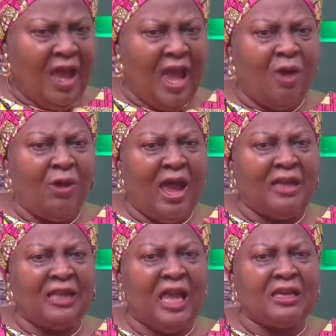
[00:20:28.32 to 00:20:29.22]
I
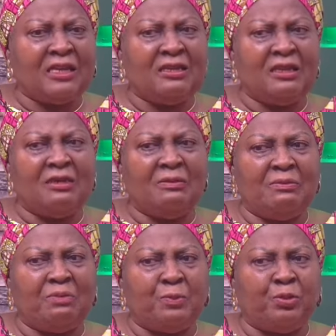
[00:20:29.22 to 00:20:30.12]
like
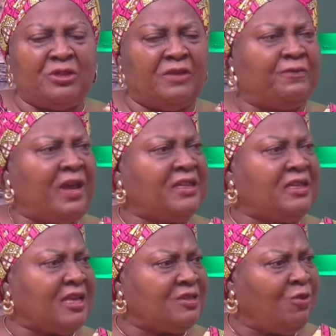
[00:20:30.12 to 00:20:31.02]
people defining
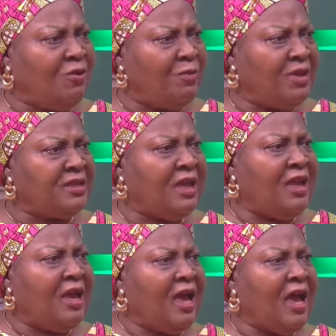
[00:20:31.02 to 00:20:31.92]
as government
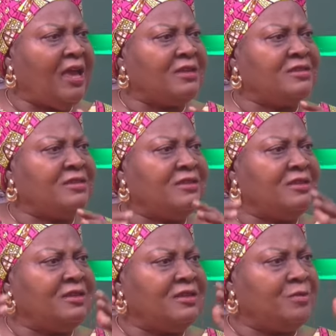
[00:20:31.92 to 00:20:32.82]
as
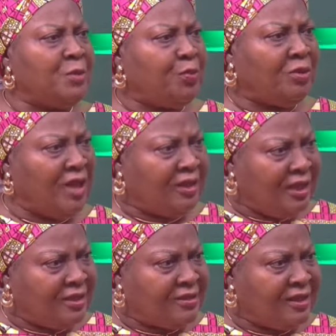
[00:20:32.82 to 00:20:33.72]
the people
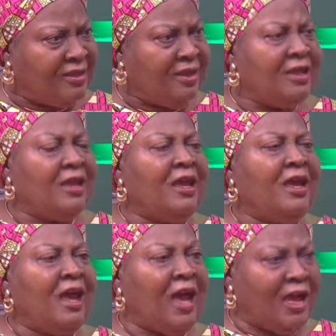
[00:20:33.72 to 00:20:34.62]
elected
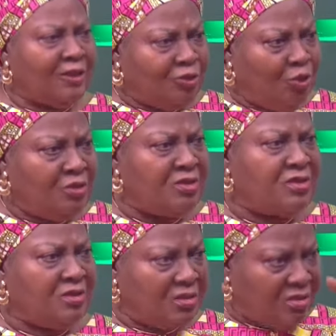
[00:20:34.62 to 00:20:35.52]
and those
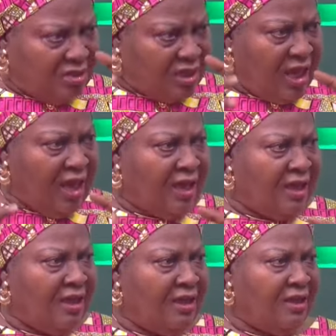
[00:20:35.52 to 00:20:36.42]
they are
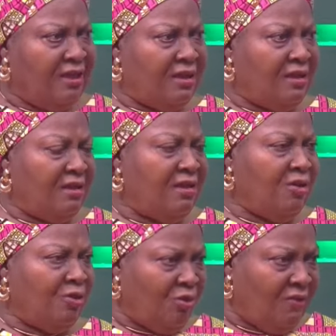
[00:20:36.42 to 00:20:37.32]

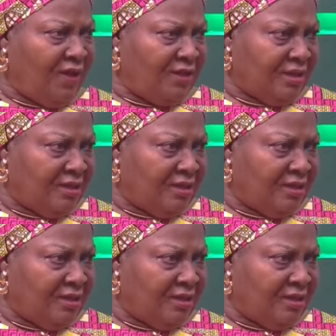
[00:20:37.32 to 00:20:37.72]
governing.